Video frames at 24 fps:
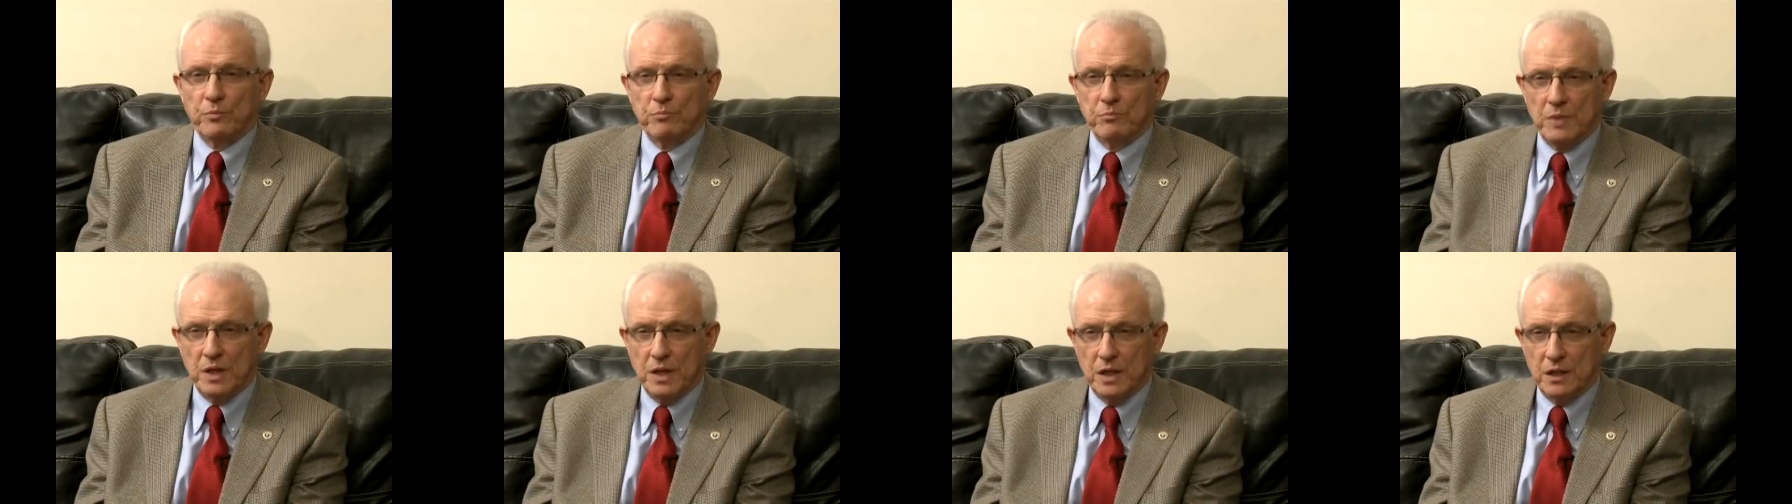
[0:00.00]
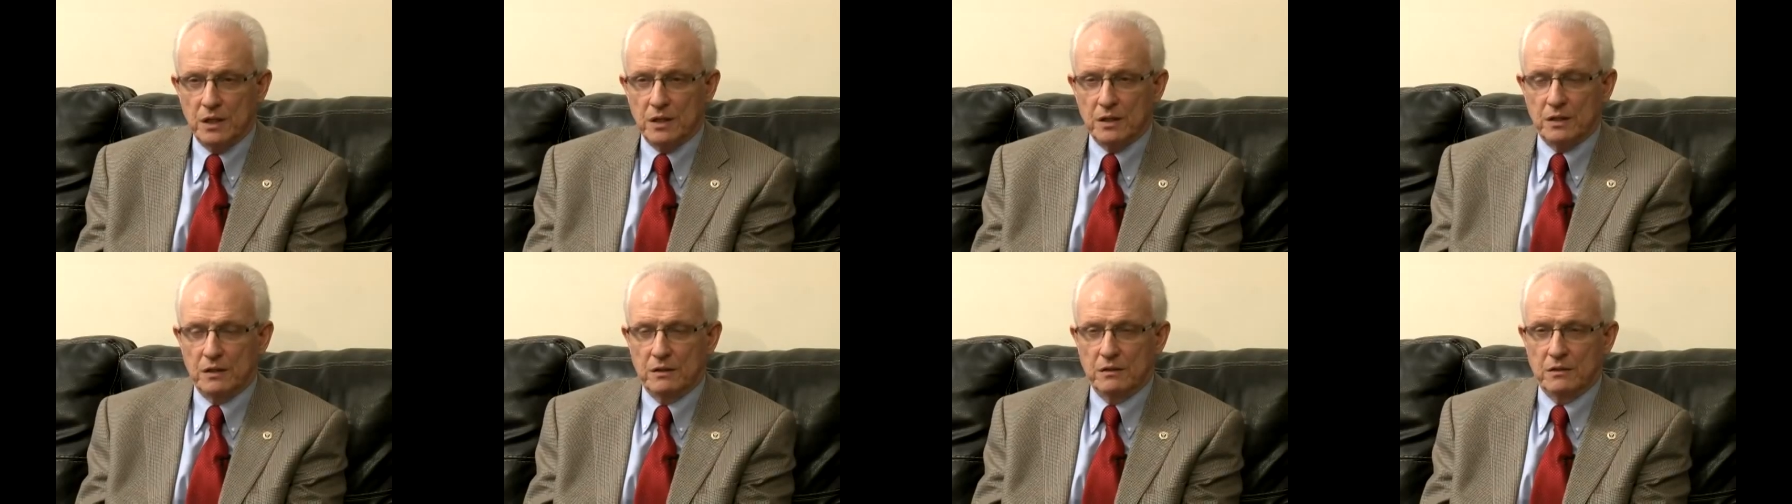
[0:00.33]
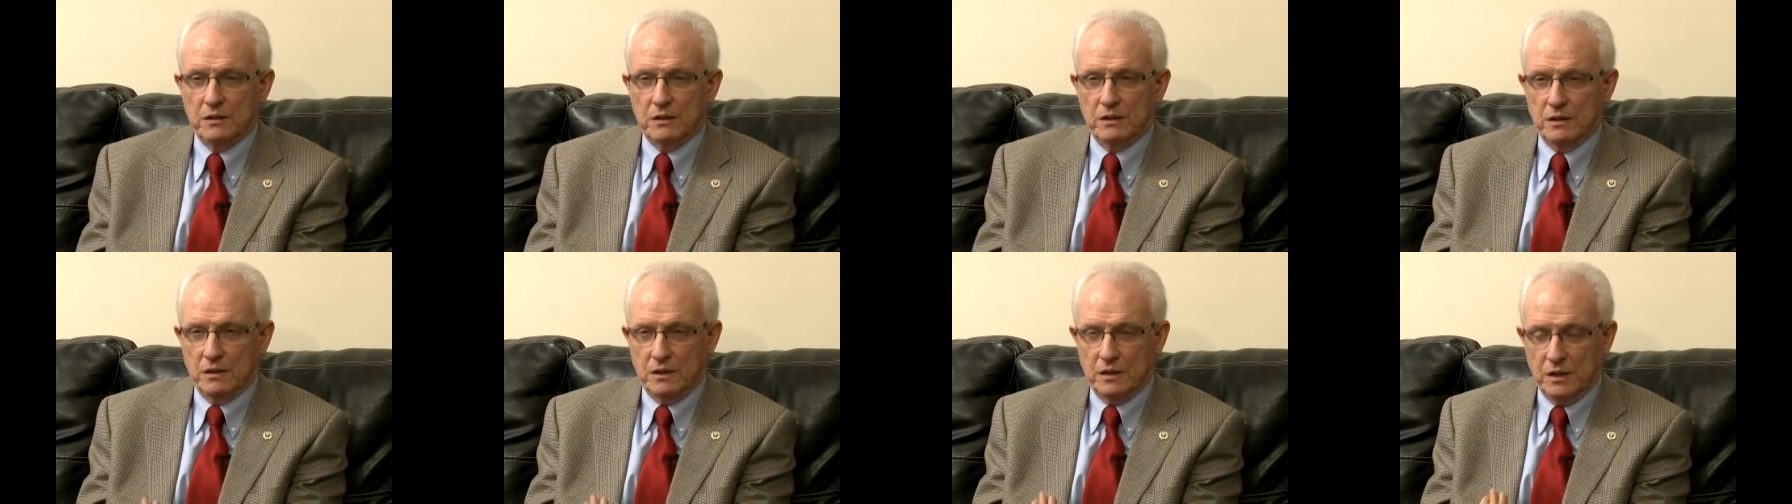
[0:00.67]
make
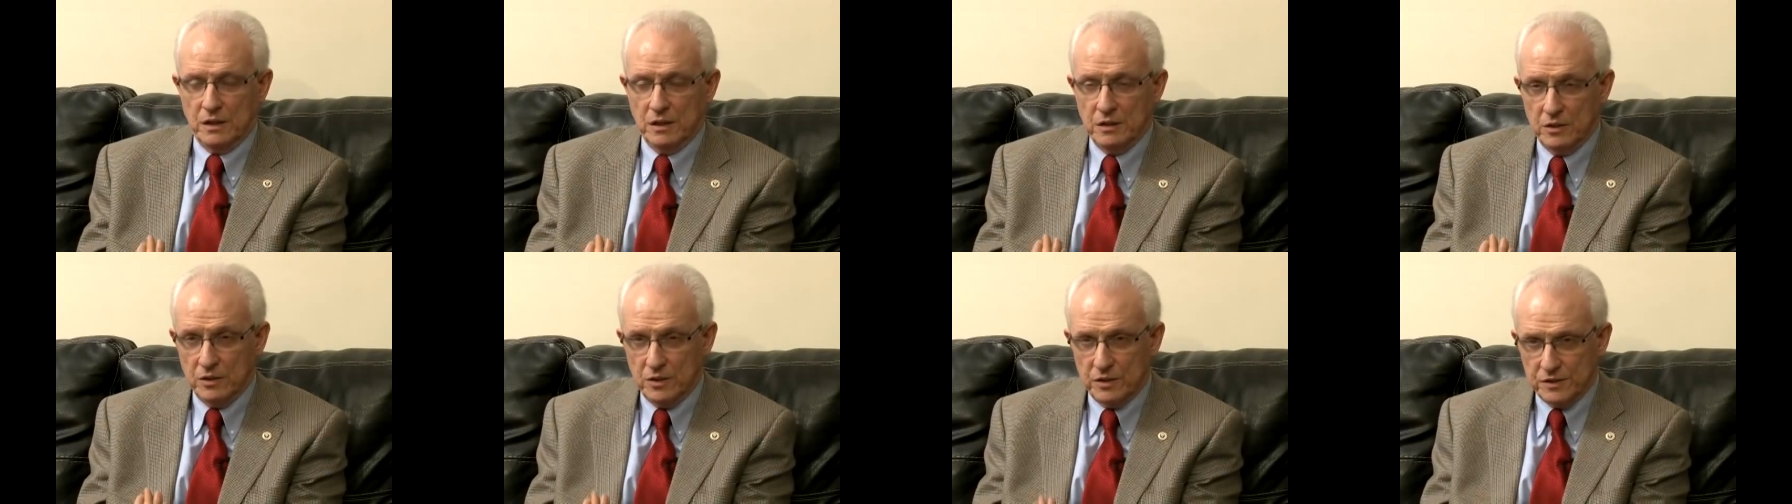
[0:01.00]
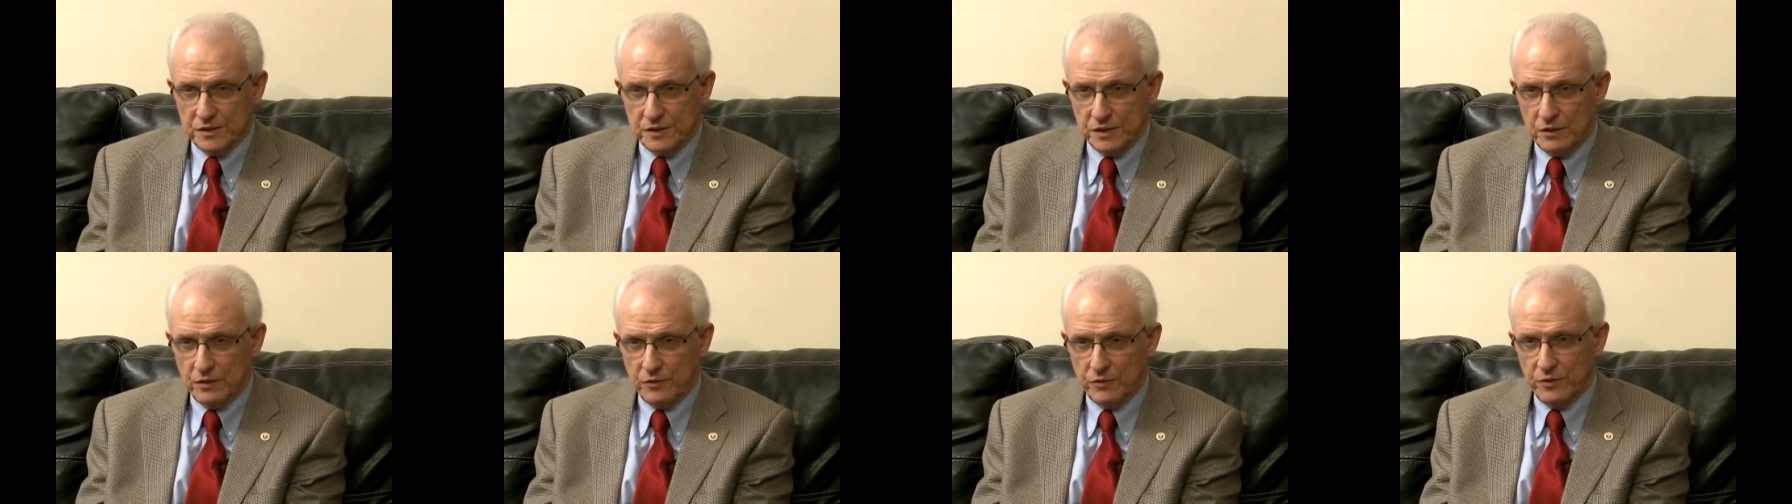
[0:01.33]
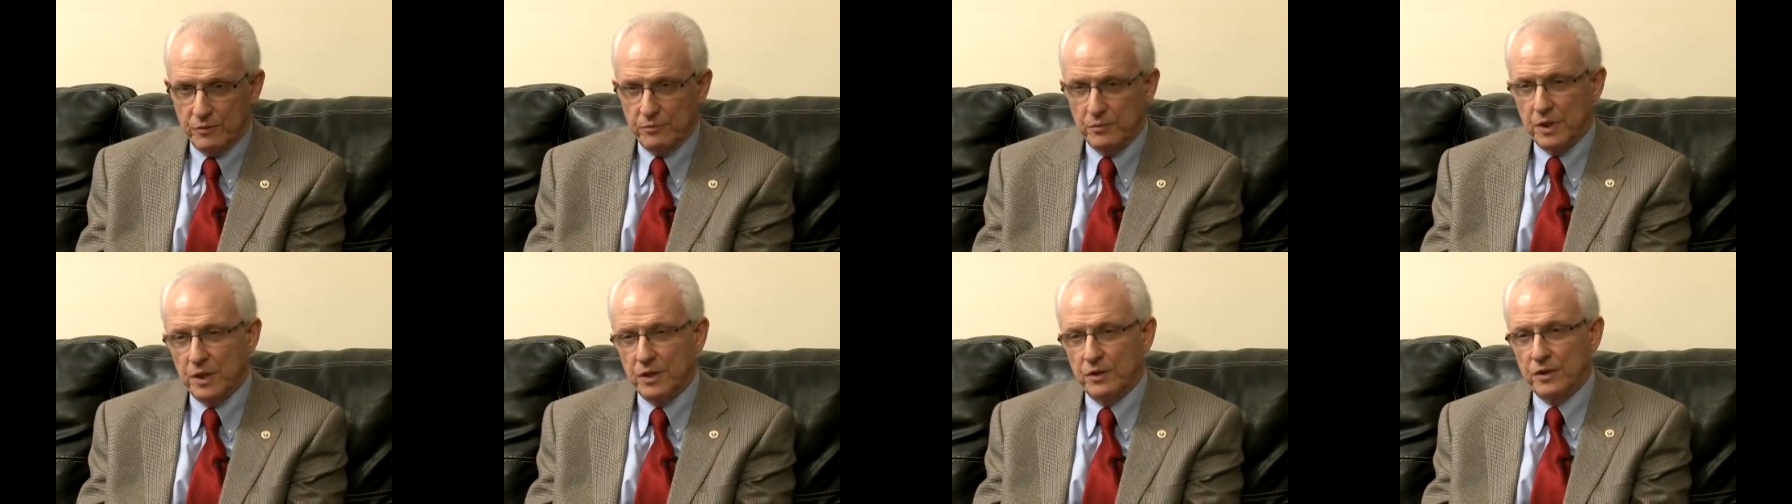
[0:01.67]
uh, in South
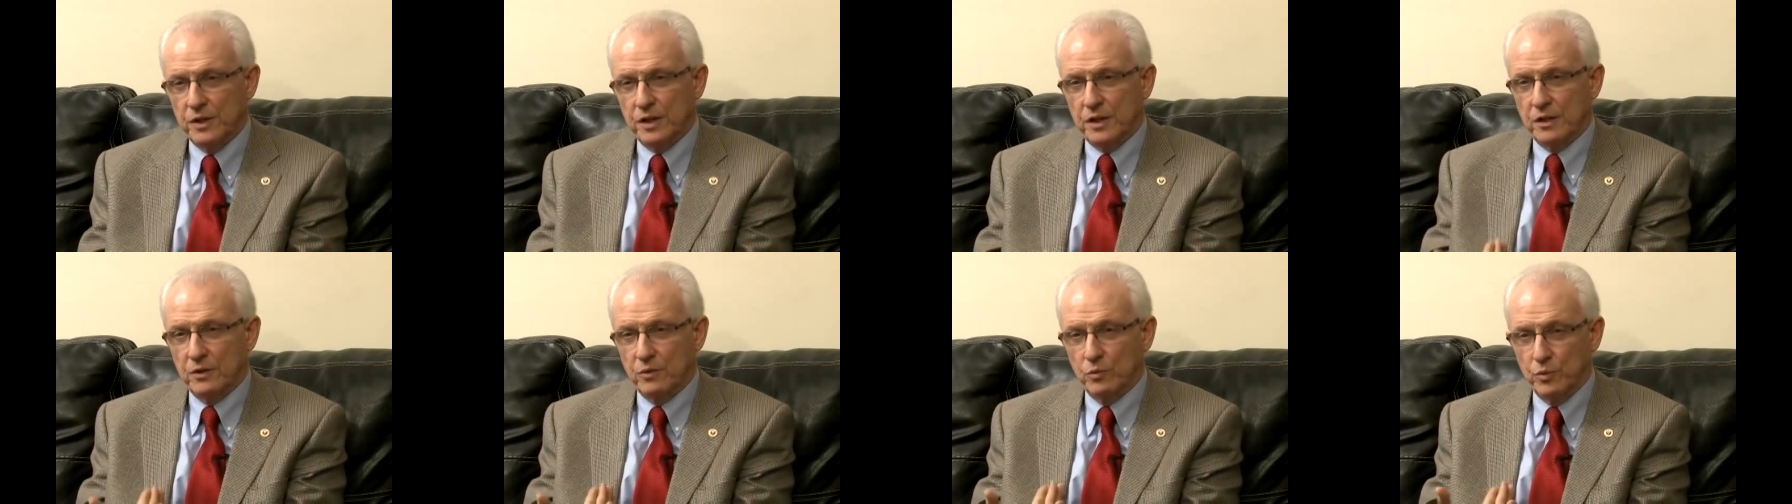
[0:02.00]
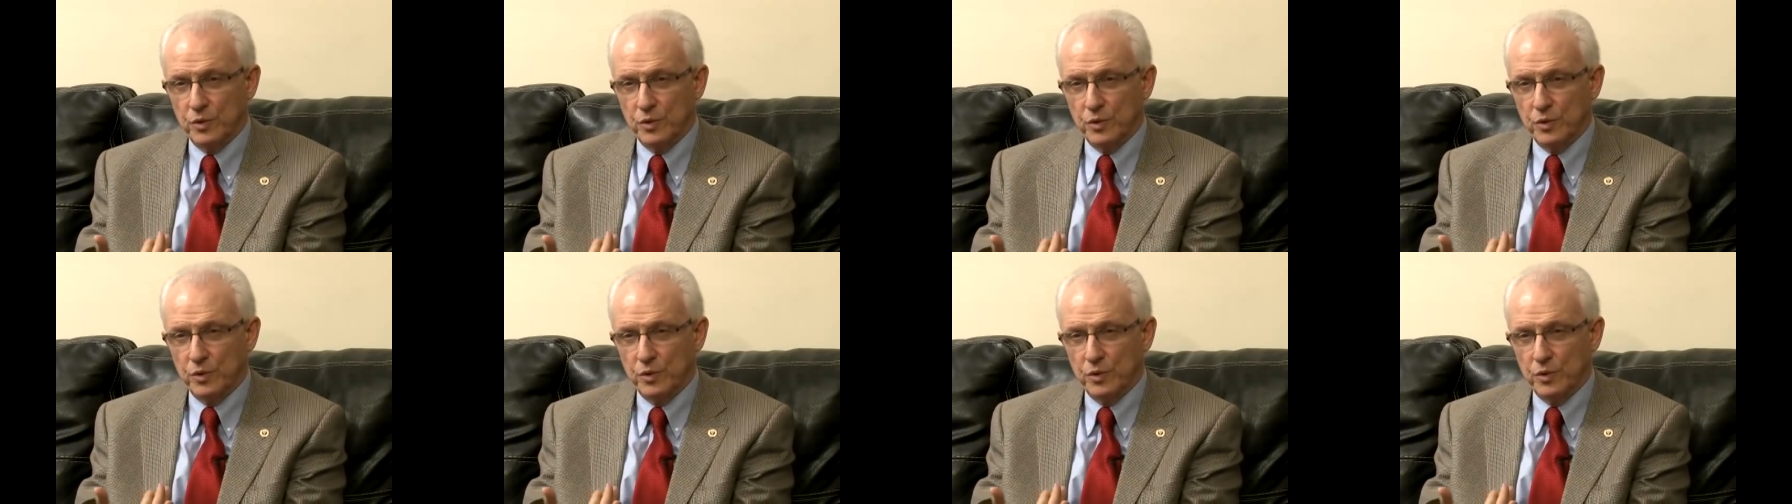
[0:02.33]
America,